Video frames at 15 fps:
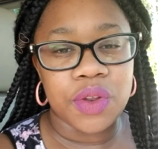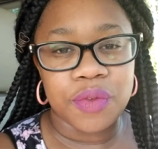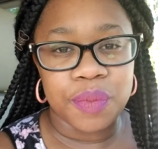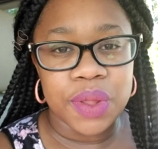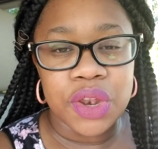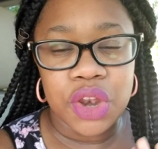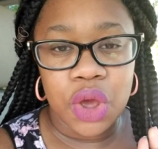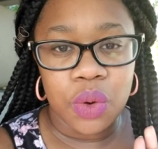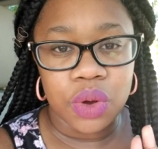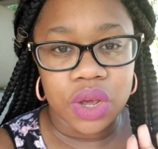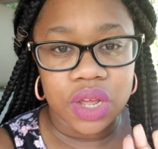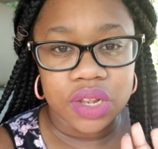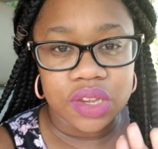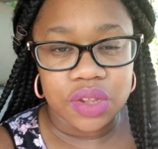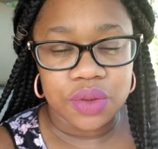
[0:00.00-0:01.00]
have been no
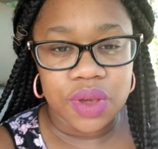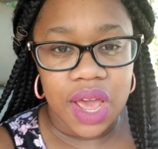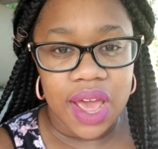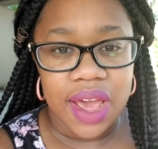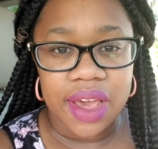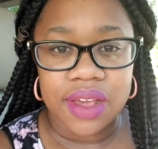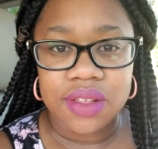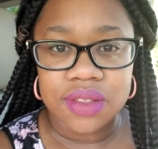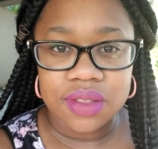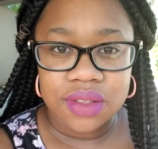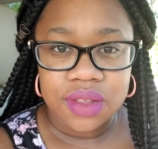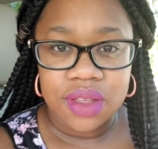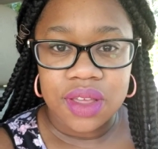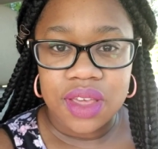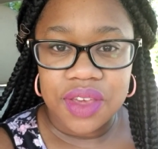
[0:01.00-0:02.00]
good to you guys
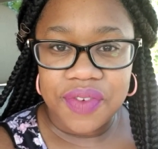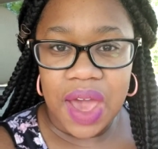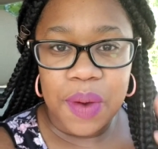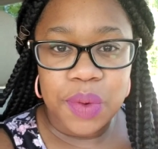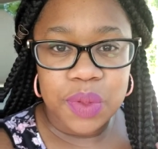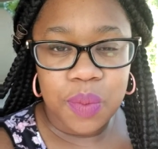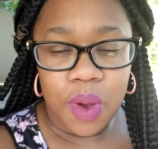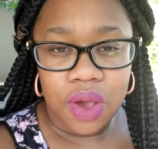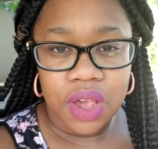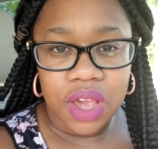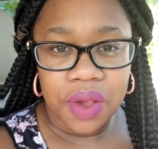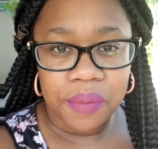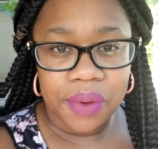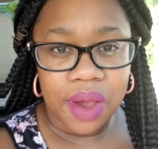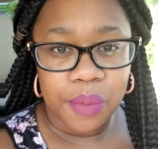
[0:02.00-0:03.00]
if I was walking
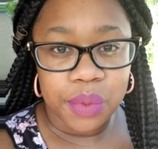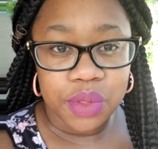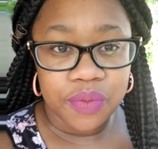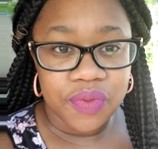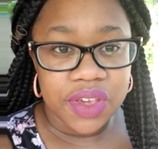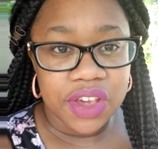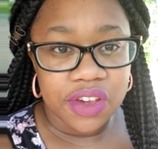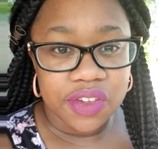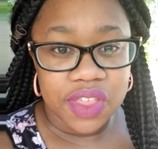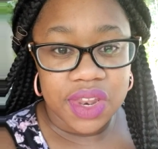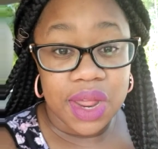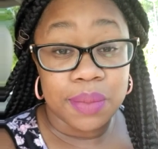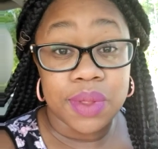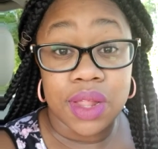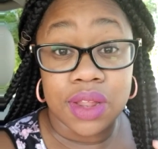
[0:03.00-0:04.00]
around with the fears that
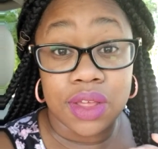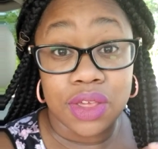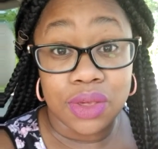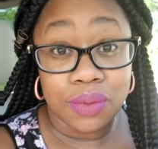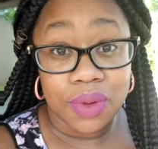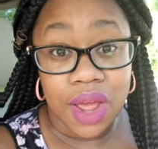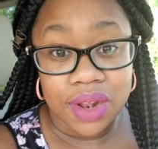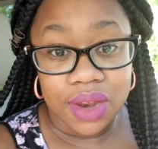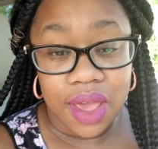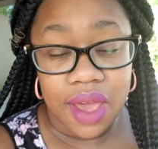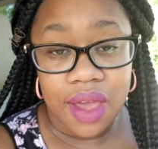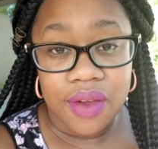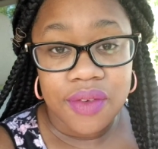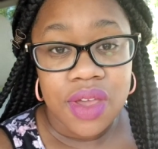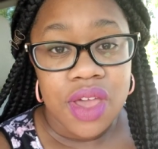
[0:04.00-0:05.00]
I'm telling you not to
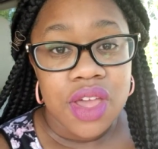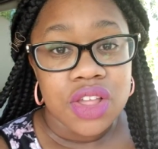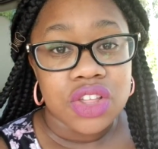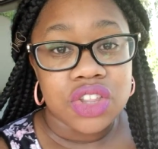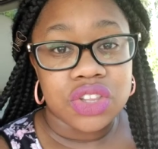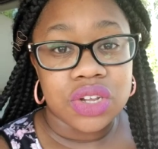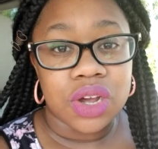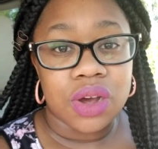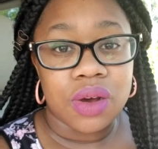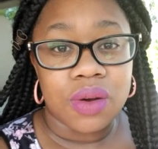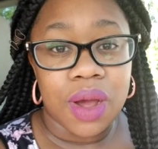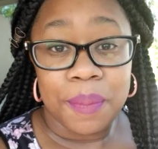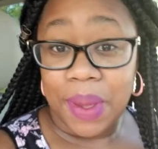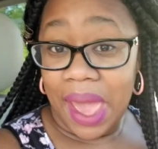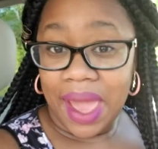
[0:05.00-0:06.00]
have. So
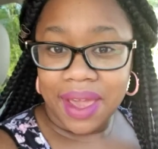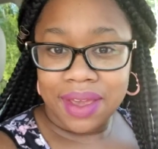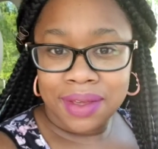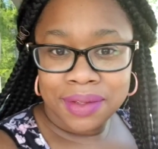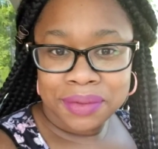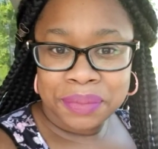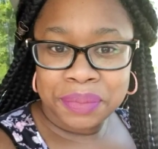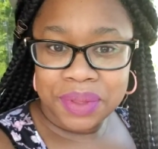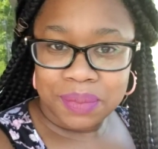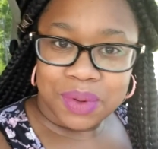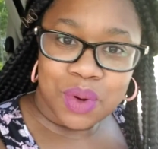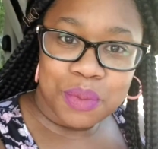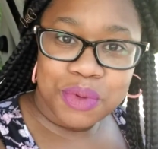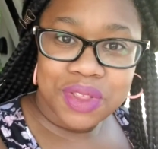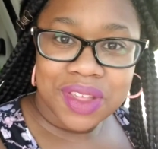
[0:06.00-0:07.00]
I'm back to my
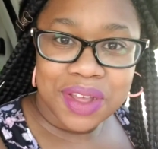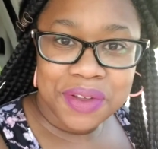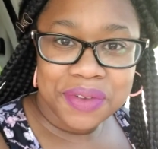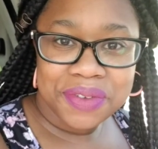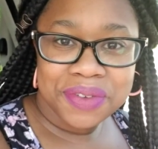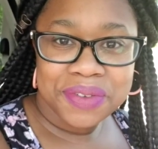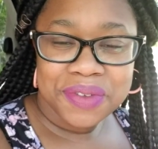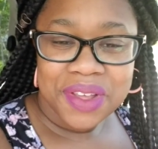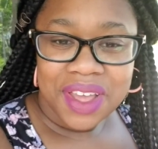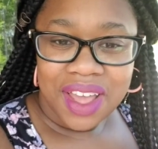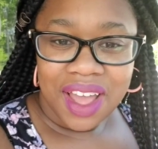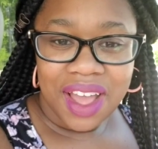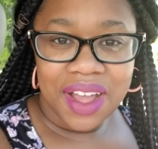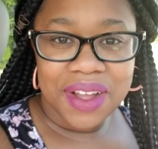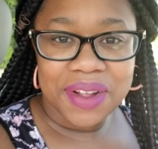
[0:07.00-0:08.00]
normal self.
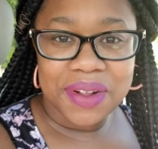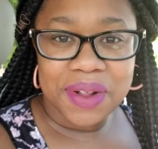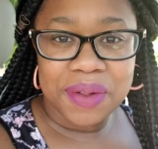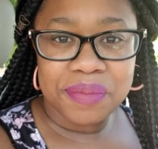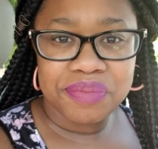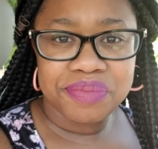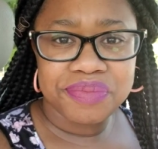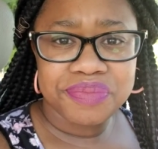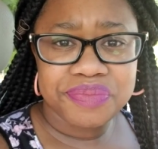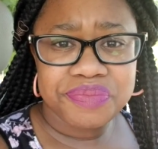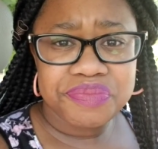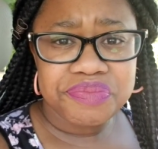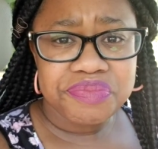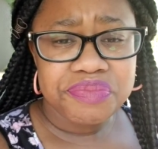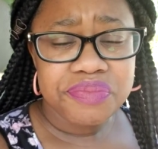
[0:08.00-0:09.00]
Um,
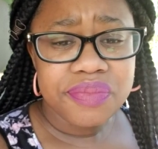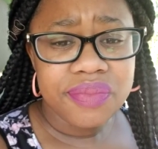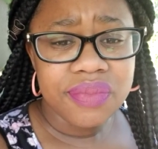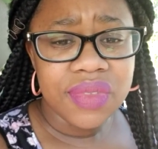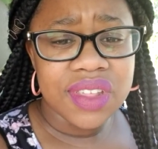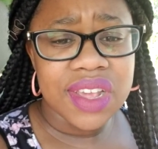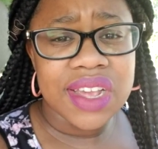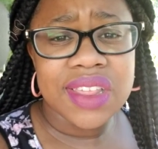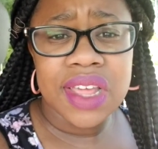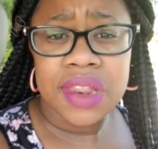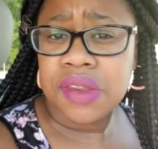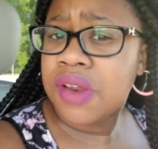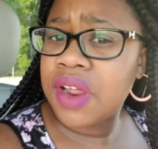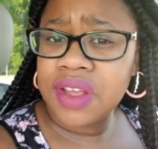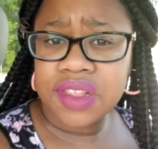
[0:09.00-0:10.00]
like I said, you
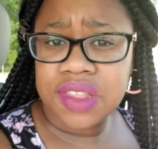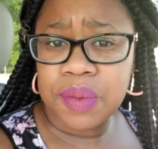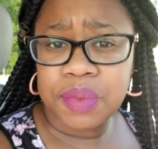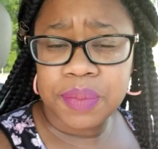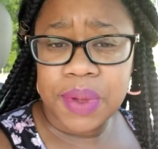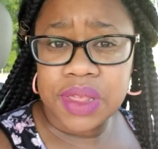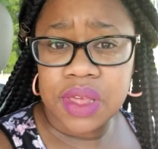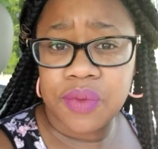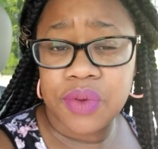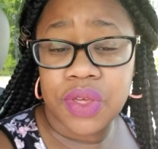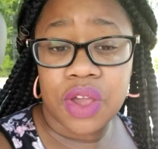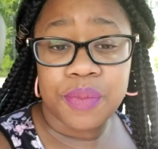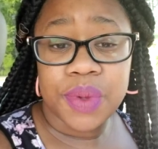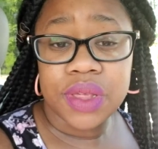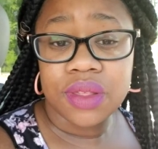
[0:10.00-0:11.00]
know, I accepted myself with
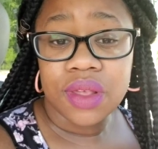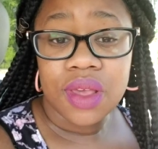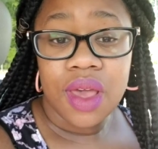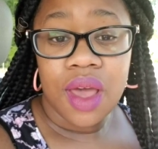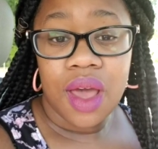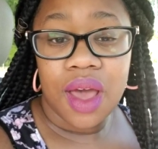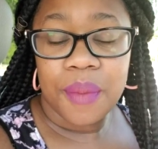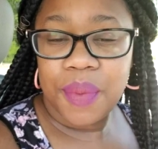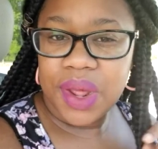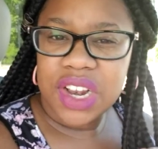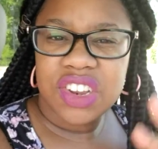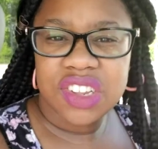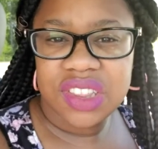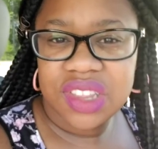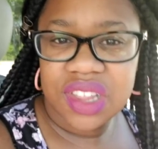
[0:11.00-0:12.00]
herpes, um, but I
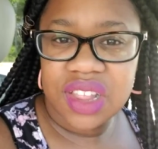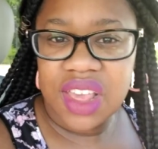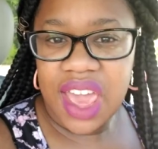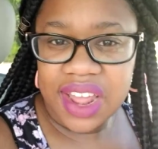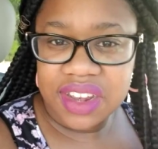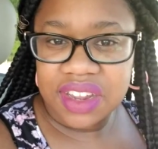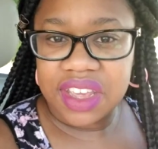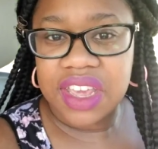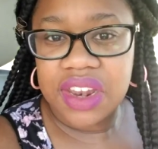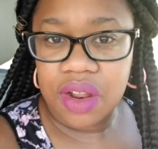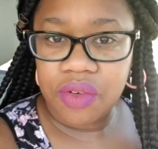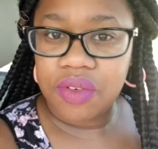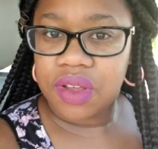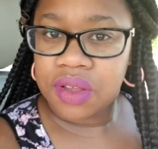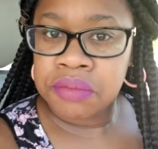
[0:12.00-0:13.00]
just had to get
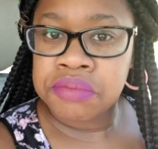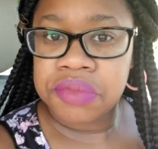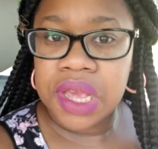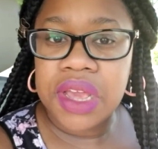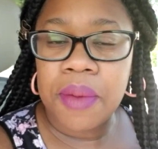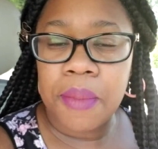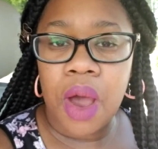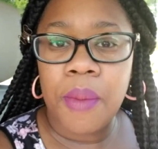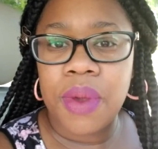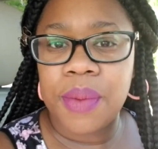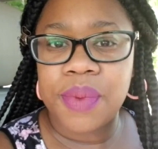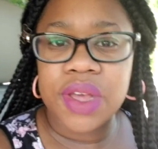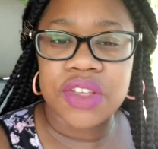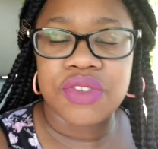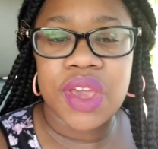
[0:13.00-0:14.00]
up, take a moment
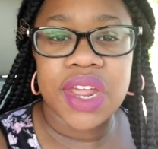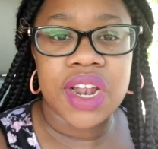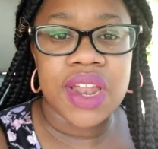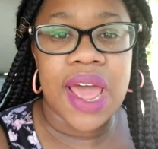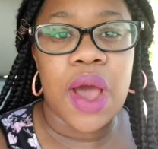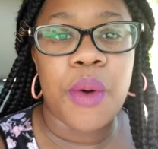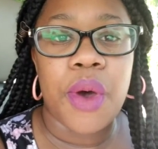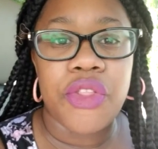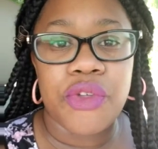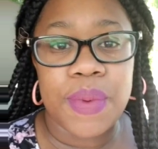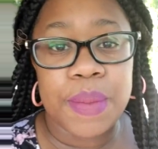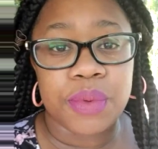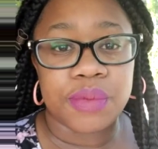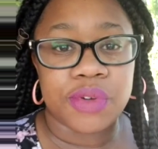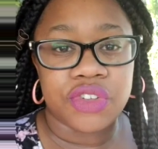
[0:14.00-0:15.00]
because you can't allow other
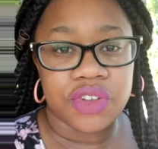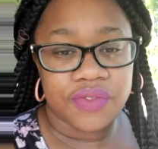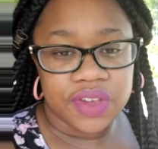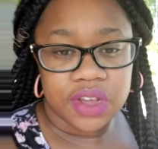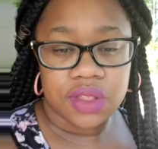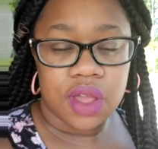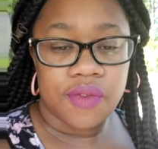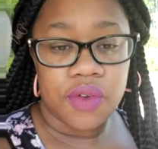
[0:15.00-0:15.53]
people to push their fears off